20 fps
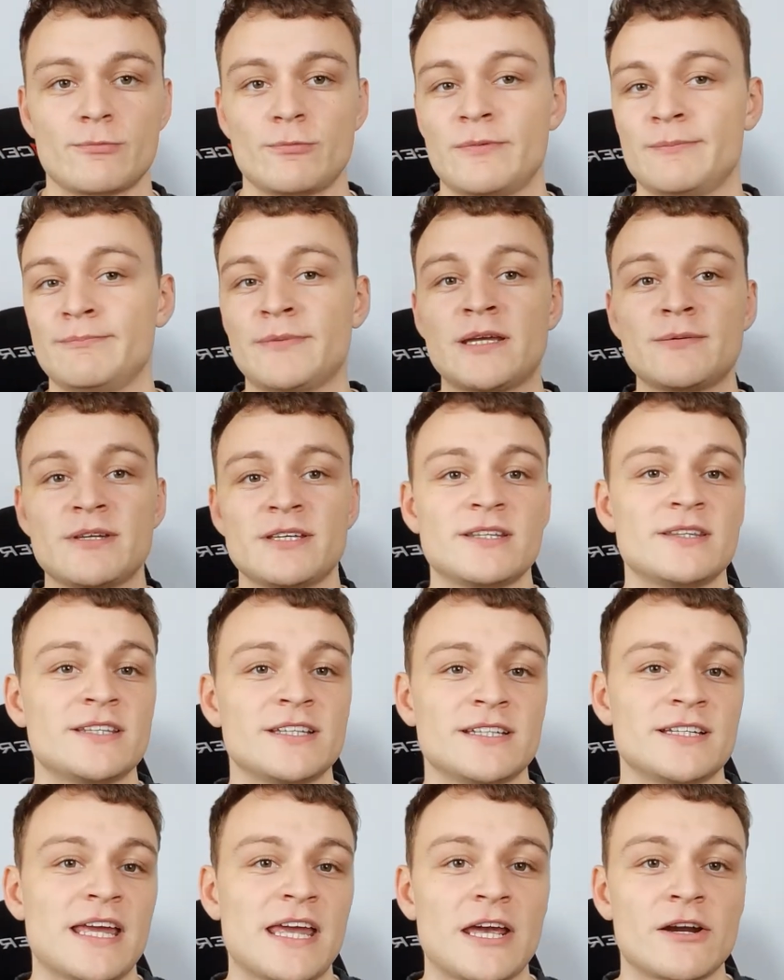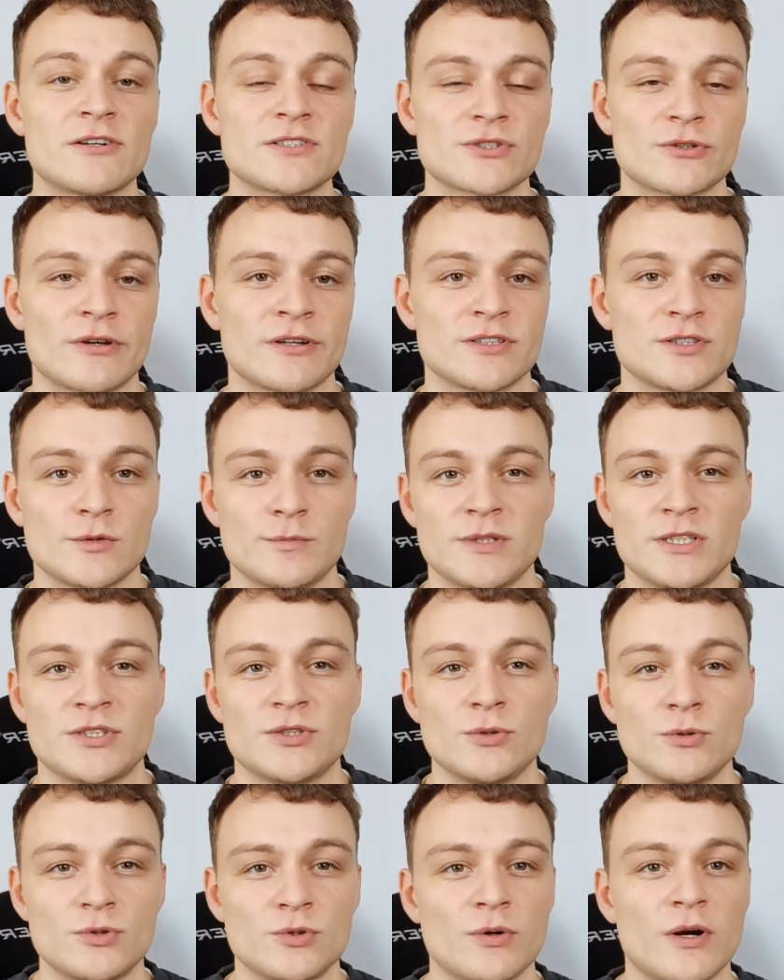Maybe the air is going to be
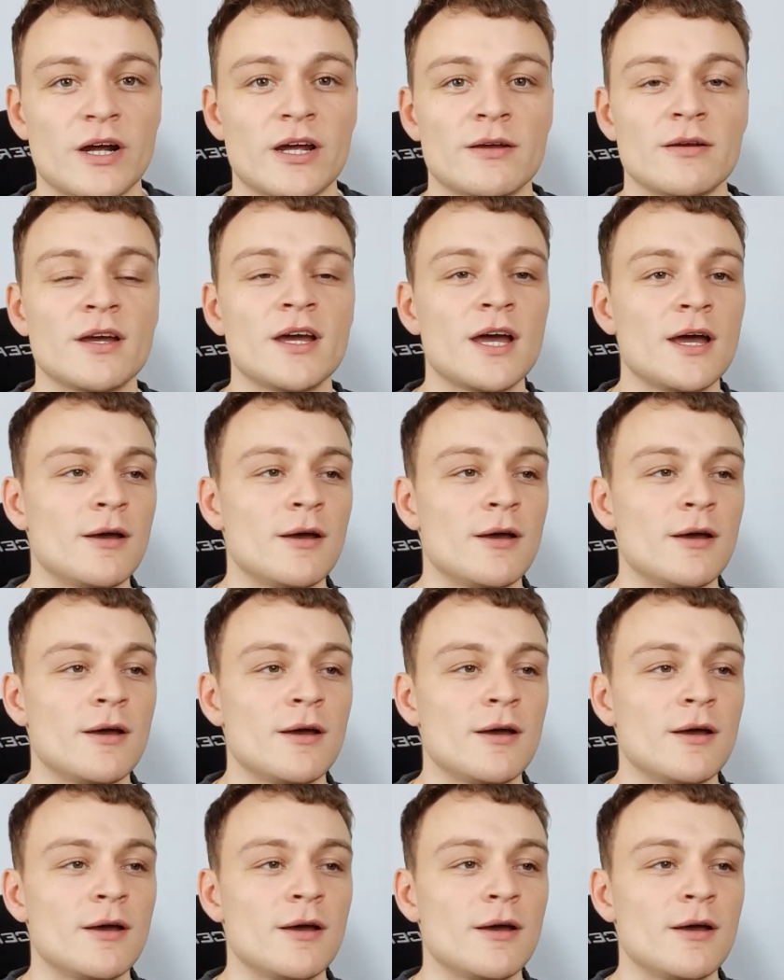too dry.